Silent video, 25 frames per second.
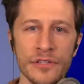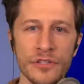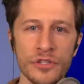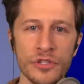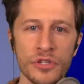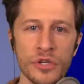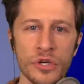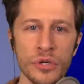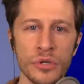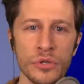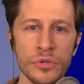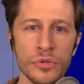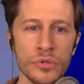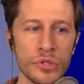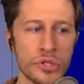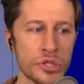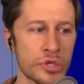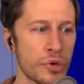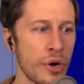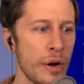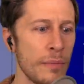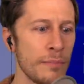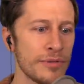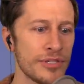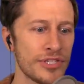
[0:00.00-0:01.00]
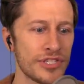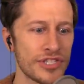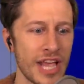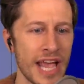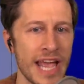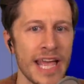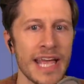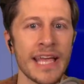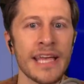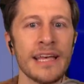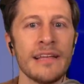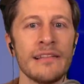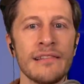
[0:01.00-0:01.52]
true? Trump
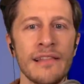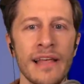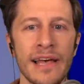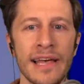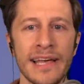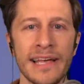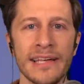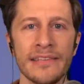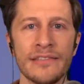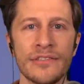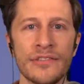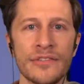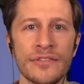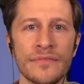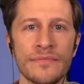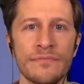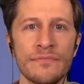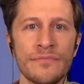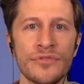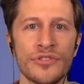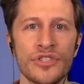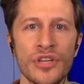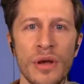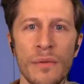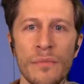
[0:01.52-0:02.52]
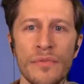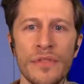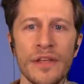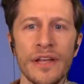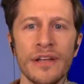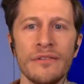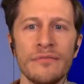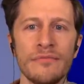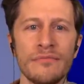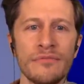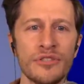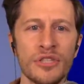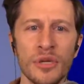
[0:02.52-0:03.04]
saying it like it's
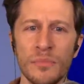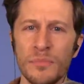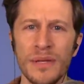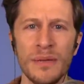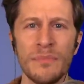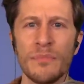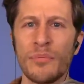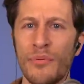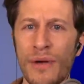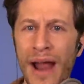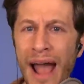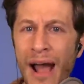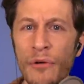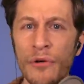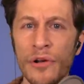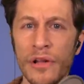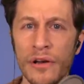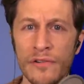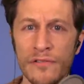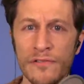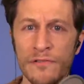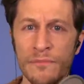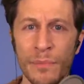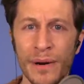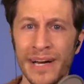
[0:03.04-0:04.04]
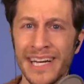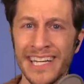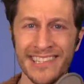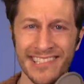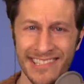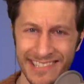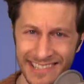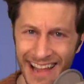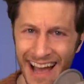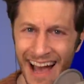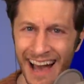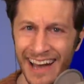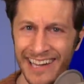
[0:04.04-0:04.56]
something to be proud of, but it's
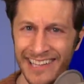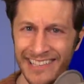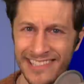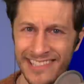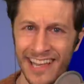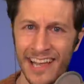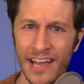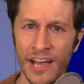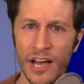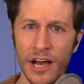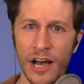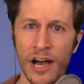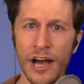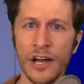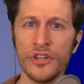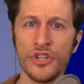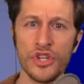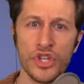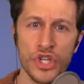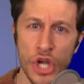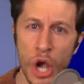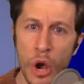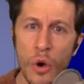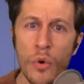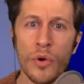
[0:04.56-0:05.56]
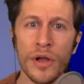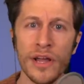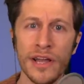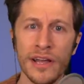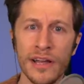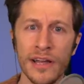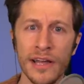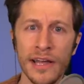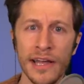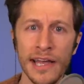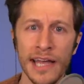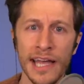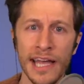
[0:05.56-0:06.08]
not. It's a joke
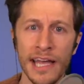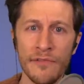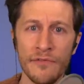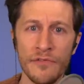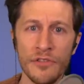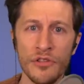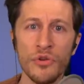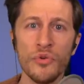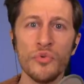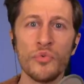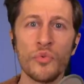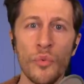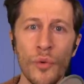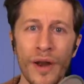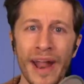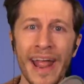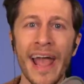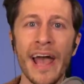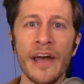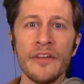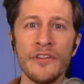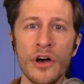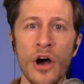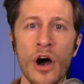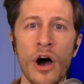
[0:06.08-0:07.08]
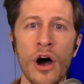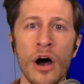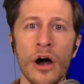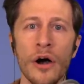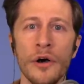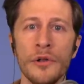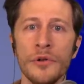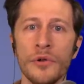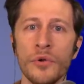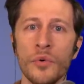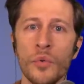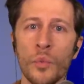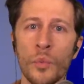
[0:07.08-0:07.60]
if you ran
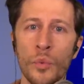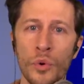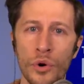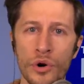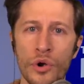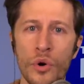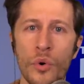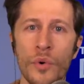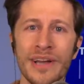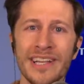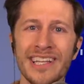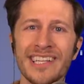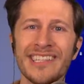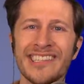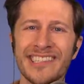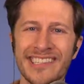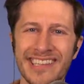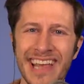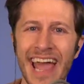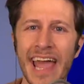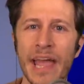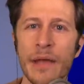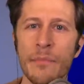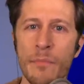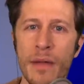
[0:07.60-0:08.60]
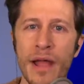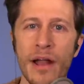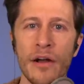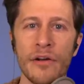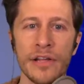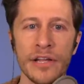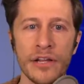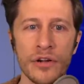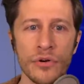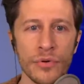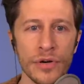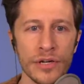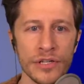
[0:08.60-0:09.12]
on we're going to say merry
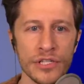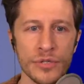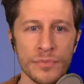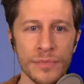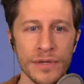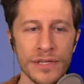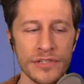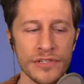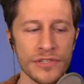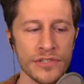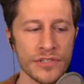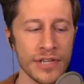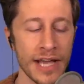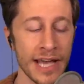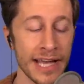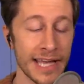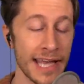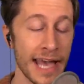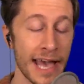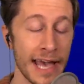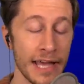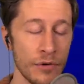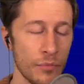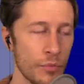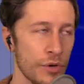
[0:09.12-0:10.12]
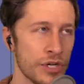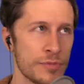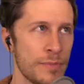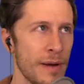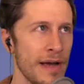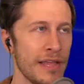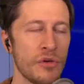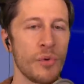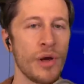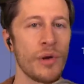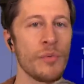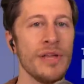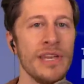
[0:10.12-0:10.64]
christmas again which by
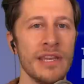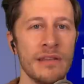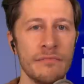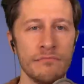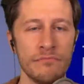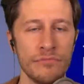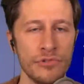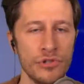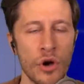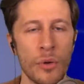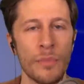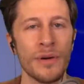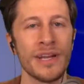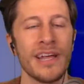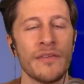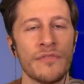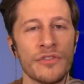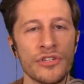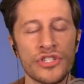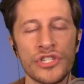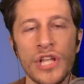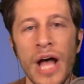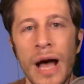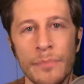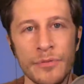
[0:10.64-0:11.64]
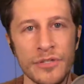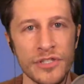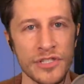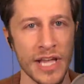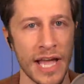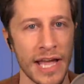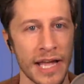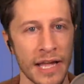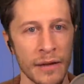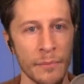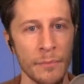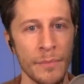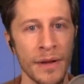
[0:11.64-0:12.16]
the way we nobody ever stopped
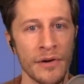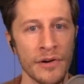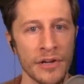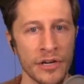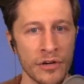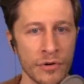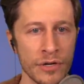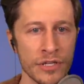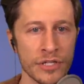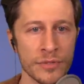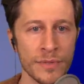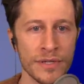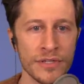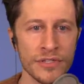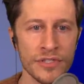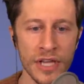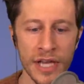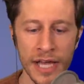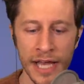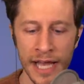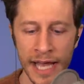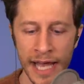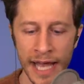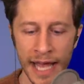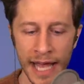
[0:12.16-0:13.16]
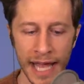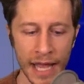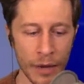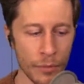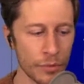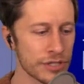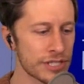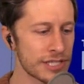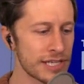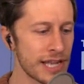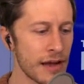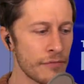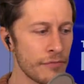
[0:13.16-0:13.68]
saying merry christmas it
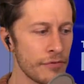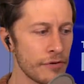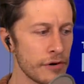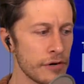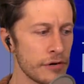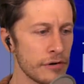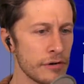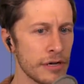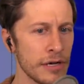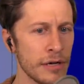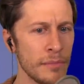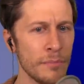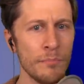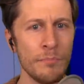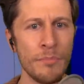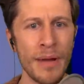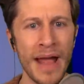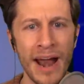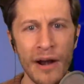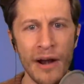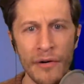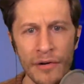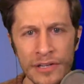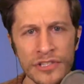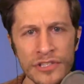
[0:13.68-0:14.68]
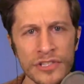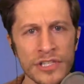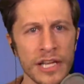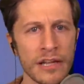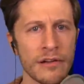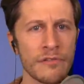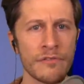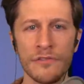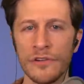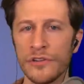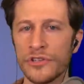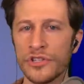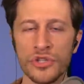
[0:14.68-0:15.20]
was never embarrassing
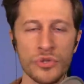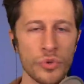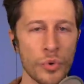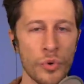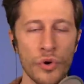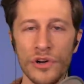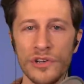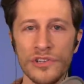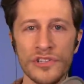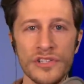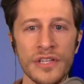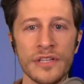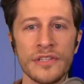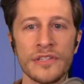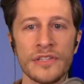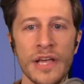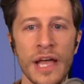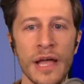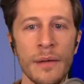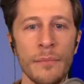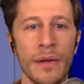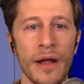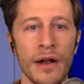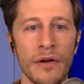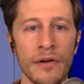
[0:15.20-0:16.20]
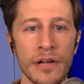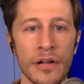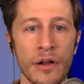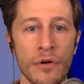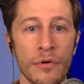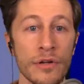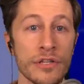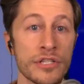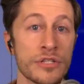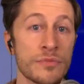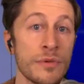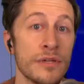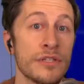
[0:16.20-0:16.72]
for stores to say merry
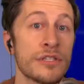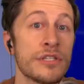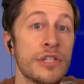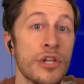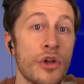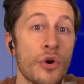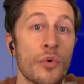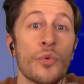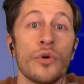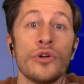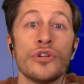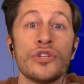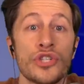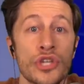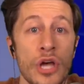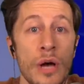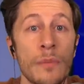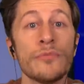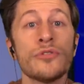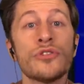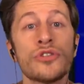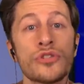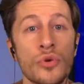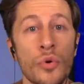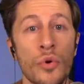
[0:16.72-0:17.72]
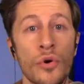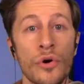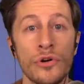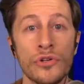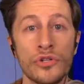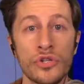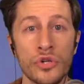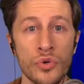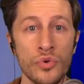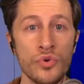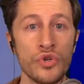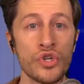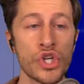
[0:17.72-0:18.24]
christmas there were some stores
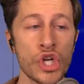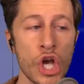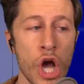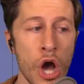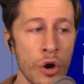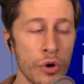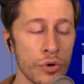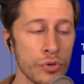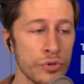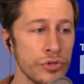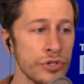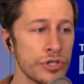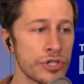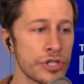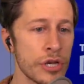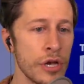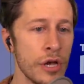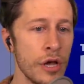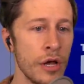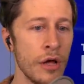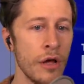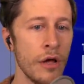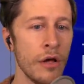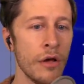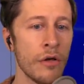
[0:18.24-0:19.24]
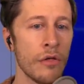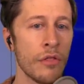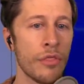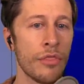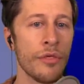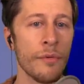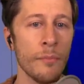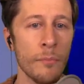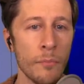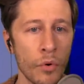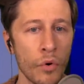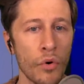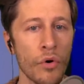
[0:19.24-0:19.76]
who chose the
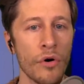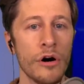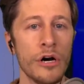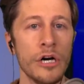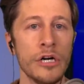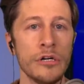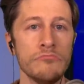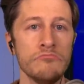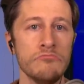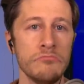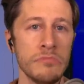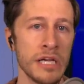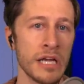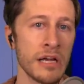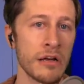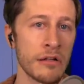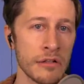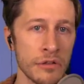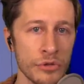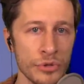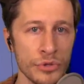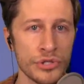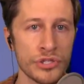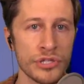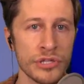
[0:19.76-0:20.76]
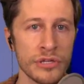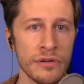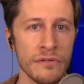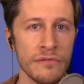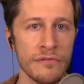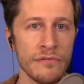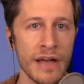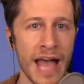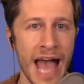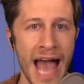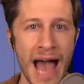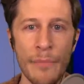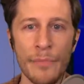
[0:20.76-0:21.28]
more inclusive
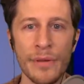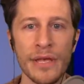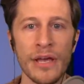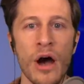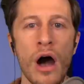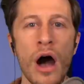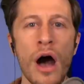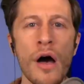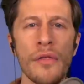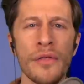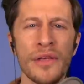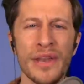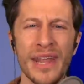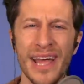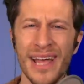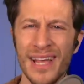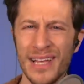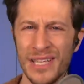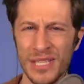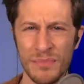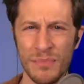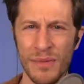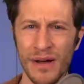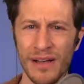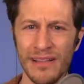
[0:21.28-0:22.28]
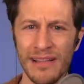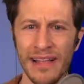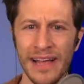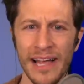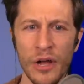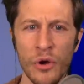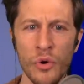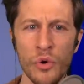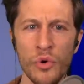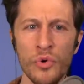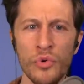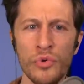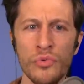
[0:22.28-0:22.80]
happy holidays but like
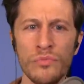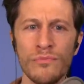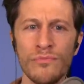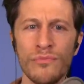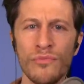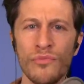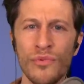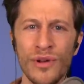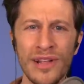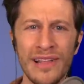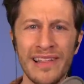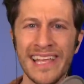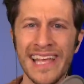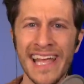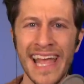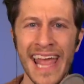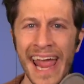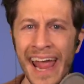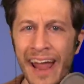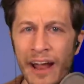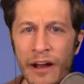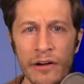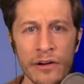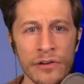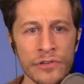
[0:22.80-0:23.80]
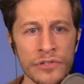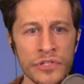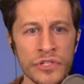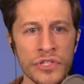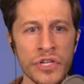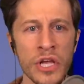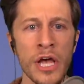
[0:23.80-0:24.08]
who really cares